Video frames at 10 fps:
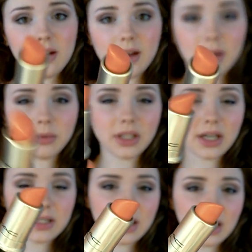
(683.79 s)
Really
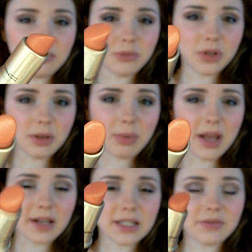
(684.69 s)
nice kind of muted
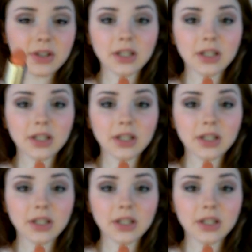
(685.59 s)
pink. It's